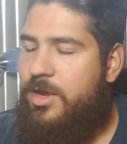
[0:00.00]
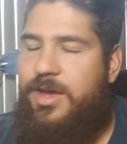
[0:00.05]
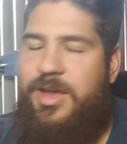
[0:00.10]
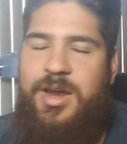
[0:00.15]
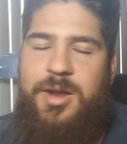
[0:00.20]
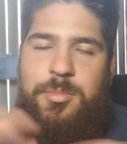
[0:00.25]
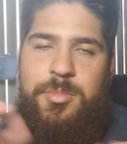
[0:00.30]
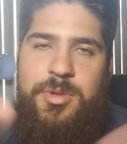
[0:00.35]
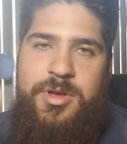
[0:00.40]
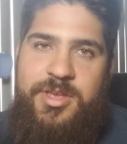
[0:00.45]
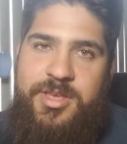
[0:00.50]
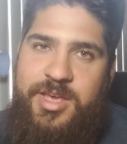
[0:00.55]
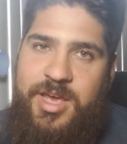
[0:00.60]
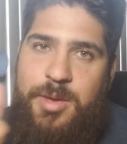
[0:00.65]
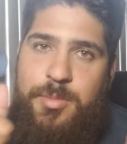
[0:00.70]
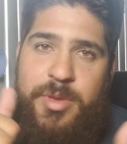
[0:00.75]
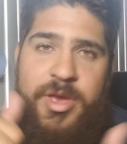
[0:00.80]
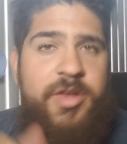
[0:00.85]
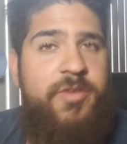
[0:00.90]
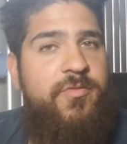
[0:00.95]
And I'm like,
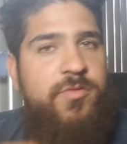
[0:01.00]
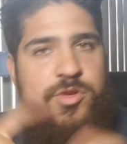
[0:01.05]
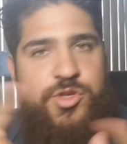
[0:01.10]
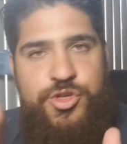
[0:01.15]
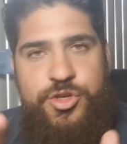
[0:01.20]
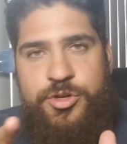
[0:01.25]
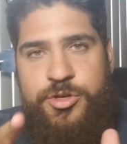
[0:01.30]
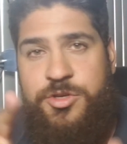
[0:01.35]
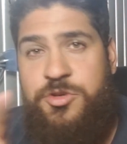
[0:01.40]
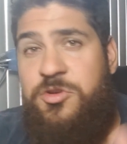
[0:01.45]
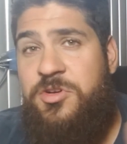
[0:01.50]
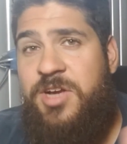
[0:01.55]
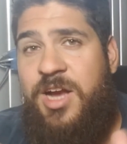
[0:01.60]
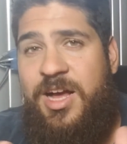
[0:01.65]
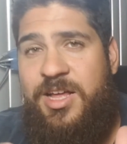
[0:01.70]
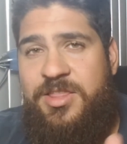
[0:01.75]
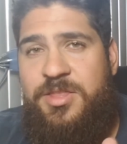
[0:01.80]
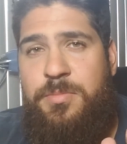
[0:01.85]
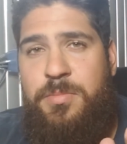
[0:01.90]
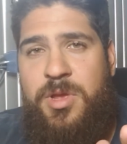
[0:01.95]
yeah, man, for sure, you
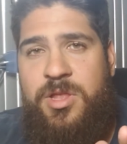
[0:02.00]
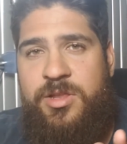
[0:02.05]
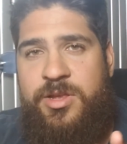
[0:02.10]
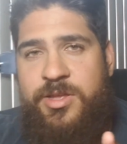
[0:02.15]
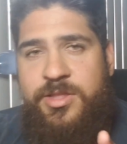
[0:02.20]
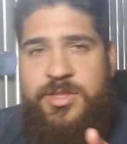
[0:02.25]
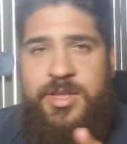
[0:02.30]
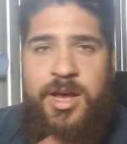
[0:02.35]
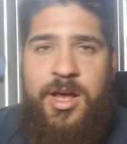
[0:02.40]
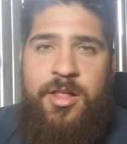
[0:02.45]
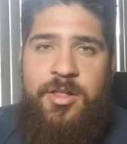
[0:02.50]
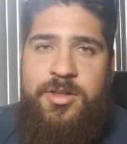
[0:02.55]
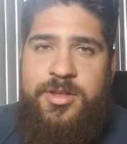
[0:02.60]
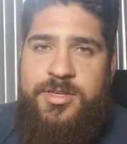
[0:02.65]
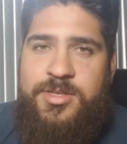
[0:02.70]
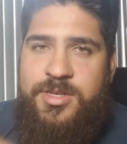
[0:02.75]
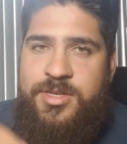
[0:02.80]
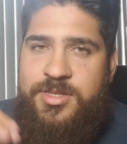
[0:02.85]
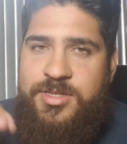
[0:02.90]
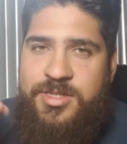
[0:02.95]
got the $1 million,
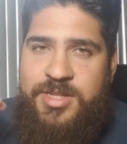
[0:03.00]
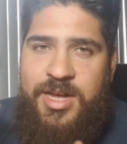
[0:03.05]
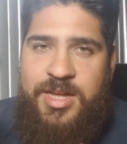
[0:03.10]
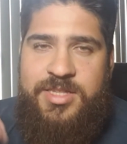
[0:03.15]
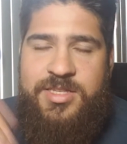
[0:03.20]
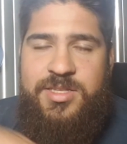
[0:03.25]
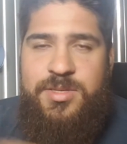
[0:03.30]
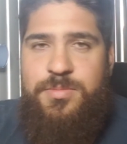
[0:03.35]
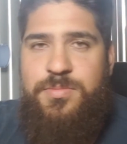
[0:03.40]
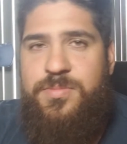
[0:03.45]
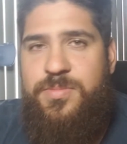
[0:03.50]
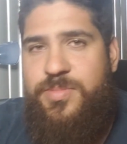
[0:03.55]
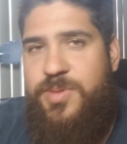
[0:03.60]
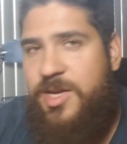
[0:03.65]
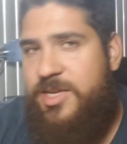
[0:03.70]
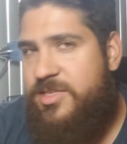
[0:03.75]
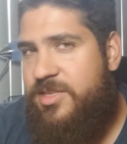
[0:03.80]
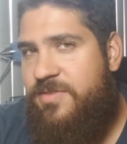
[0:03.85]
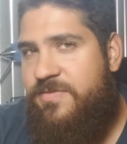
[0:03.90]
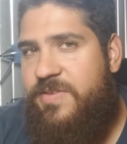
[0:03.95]
because that's the
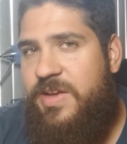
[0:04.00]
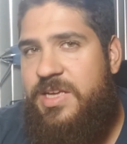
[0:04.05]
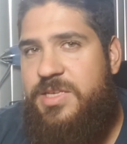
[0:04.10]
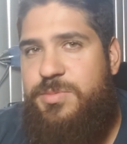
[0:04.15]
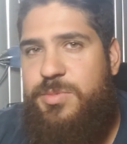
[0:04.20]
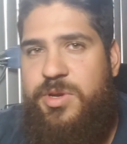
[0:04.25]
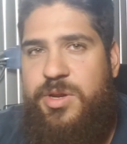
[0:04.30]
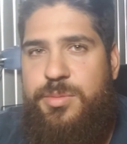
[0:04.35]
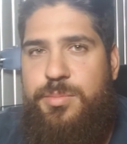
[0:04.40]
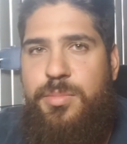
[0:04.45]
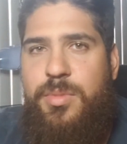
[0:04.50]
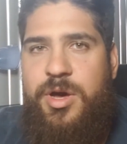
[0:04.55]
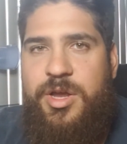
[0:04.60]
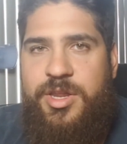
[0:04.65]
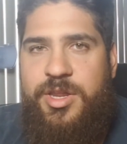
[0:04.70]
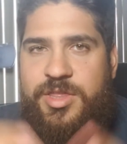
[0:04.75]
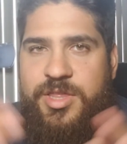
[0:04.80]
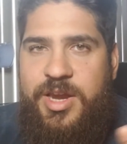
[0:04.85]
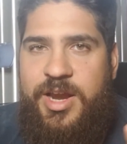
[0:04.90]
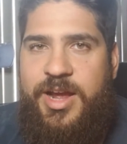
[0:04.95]
best investment in
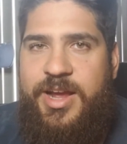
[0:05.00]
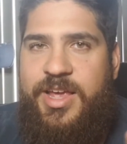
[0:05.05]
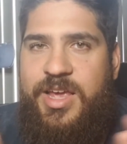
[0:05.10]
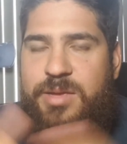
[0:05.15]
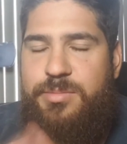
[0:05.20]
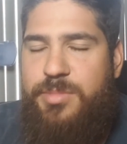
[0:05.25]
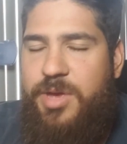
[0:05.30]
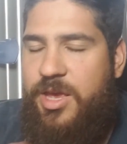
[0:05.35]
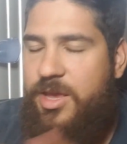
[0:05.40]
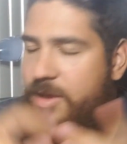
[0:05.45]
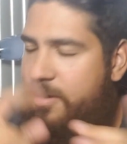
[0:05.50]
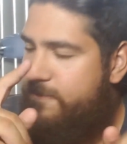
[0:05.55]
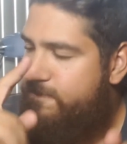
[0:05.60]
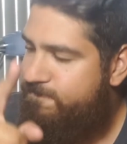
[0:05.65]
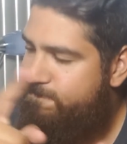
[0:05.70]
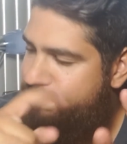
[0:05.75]
money that I can make.